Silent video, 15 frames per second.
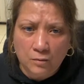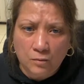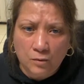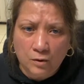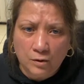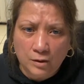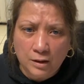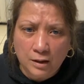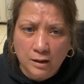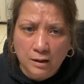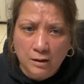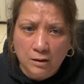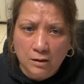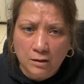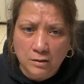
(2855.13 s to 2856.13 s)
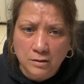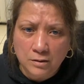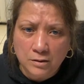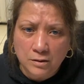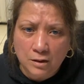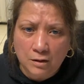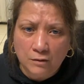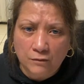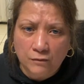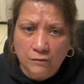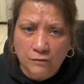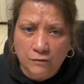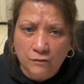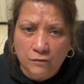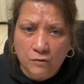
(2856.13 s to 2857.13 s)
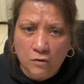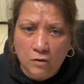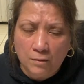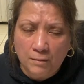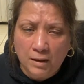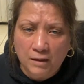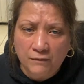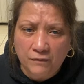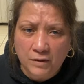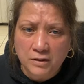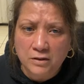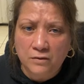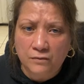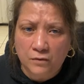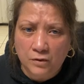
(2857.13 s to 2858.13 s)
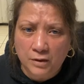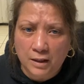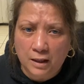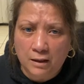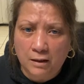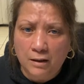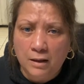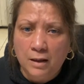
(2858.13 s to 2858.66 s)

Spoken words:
Working on stuff for my festival. Yeah.